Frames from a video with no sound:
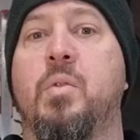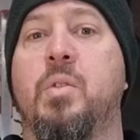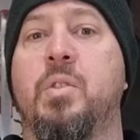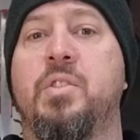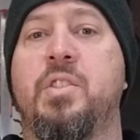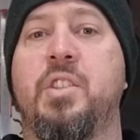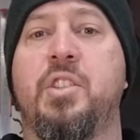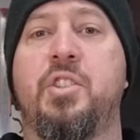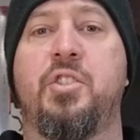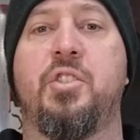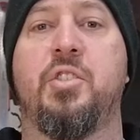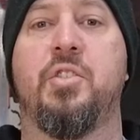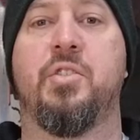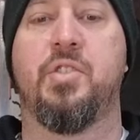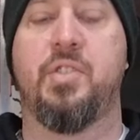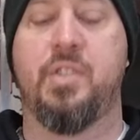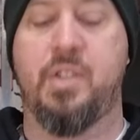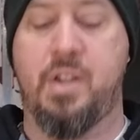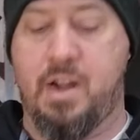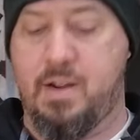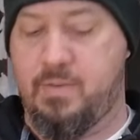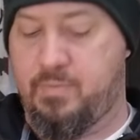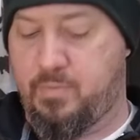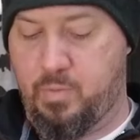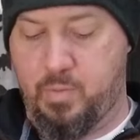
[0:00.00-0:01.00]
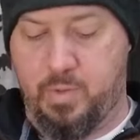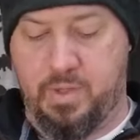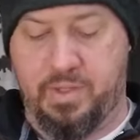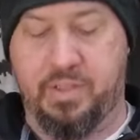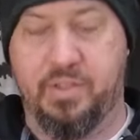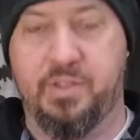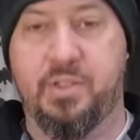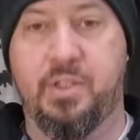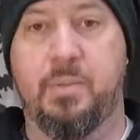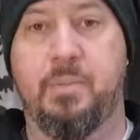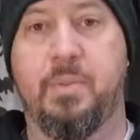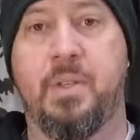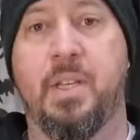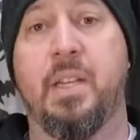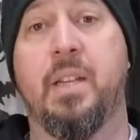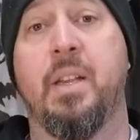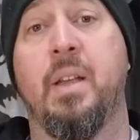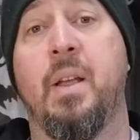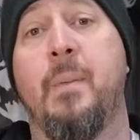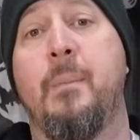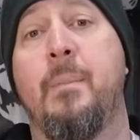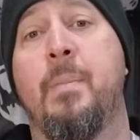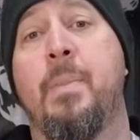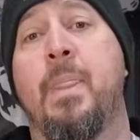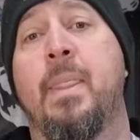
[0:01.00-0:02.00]
digital software or something,
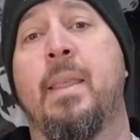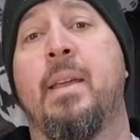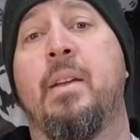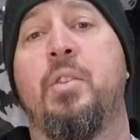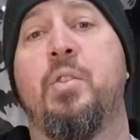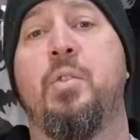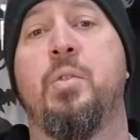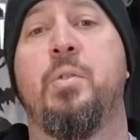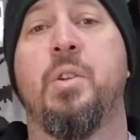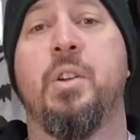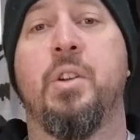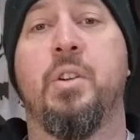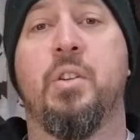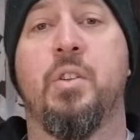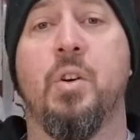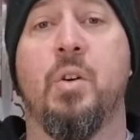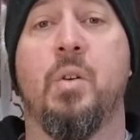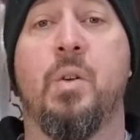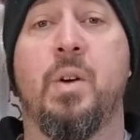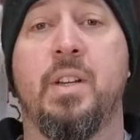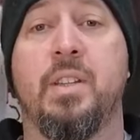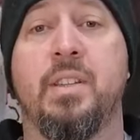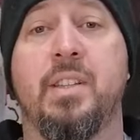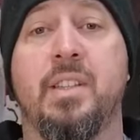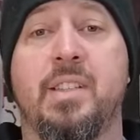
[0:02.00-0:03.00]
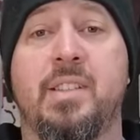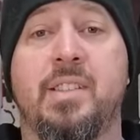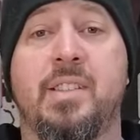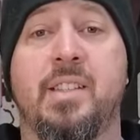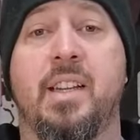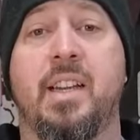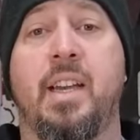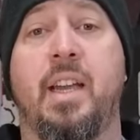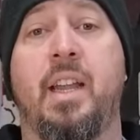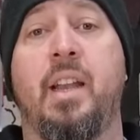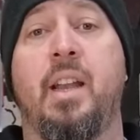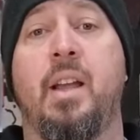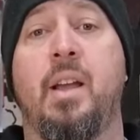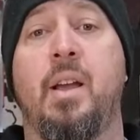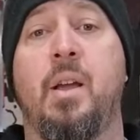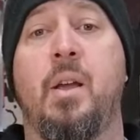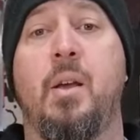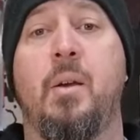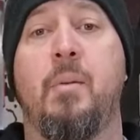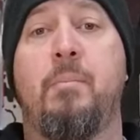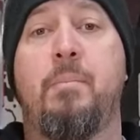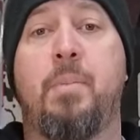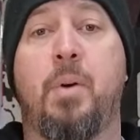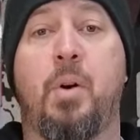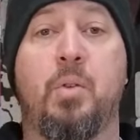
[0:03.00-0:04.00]
you could go on this site,
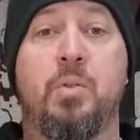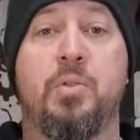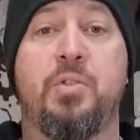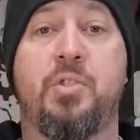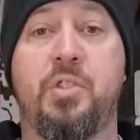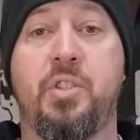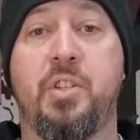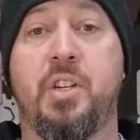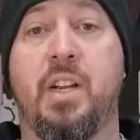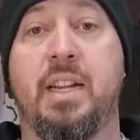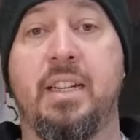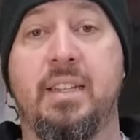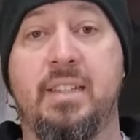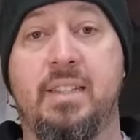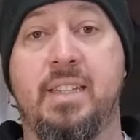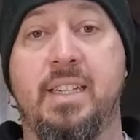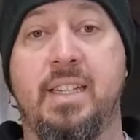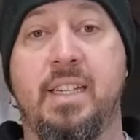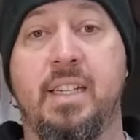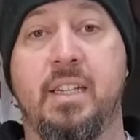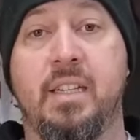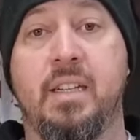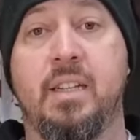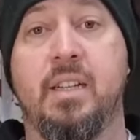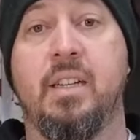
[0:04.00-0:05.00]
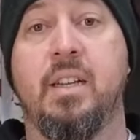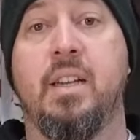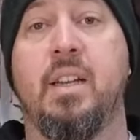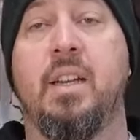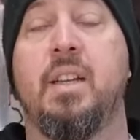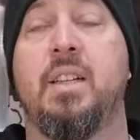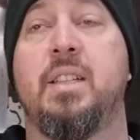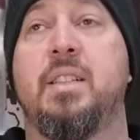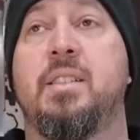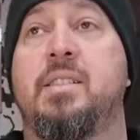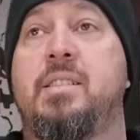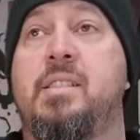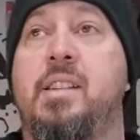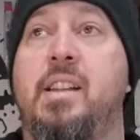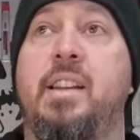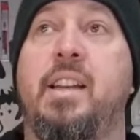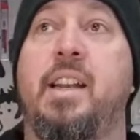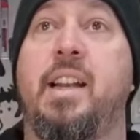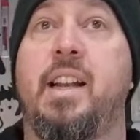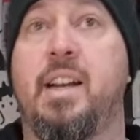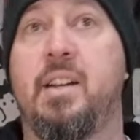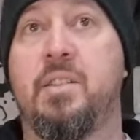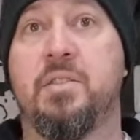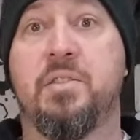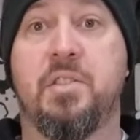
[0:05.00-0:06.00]
post your idea, send
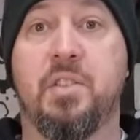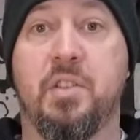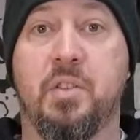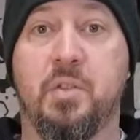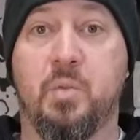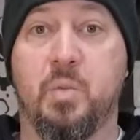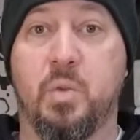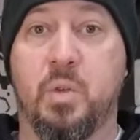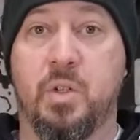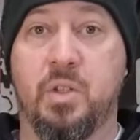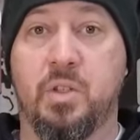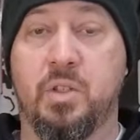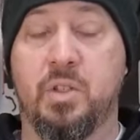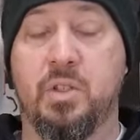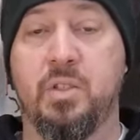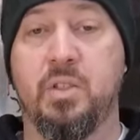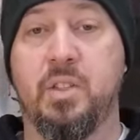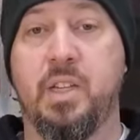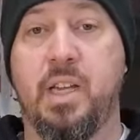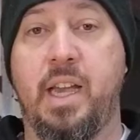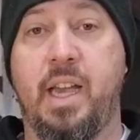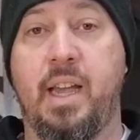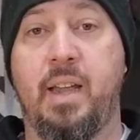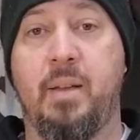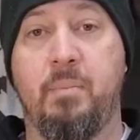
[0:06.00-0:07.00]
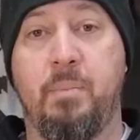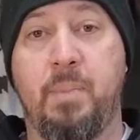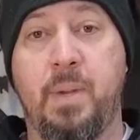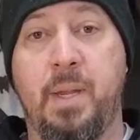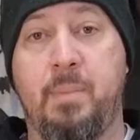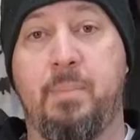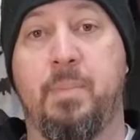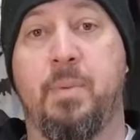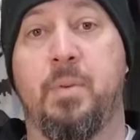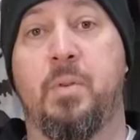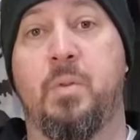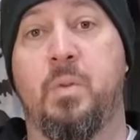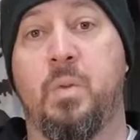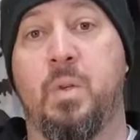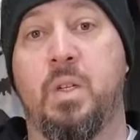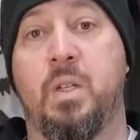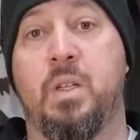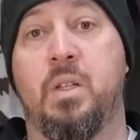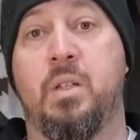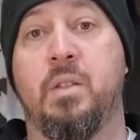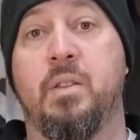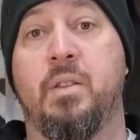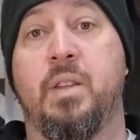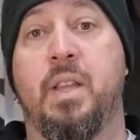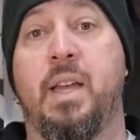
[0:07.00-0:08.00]
it out to the world, and people
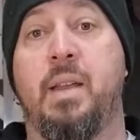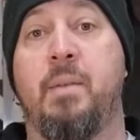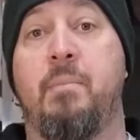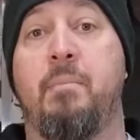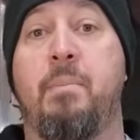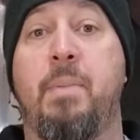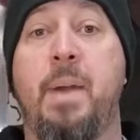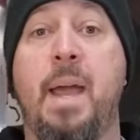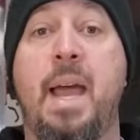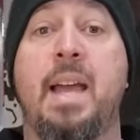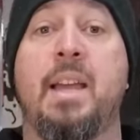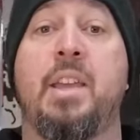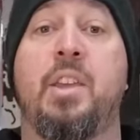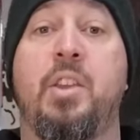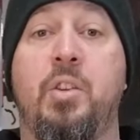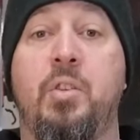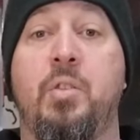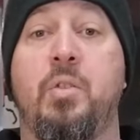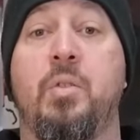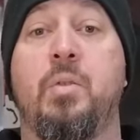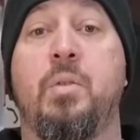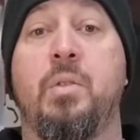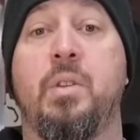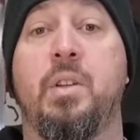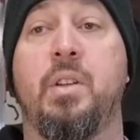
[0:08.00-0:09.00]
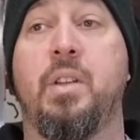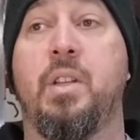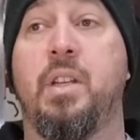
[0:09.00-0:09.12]
will then back you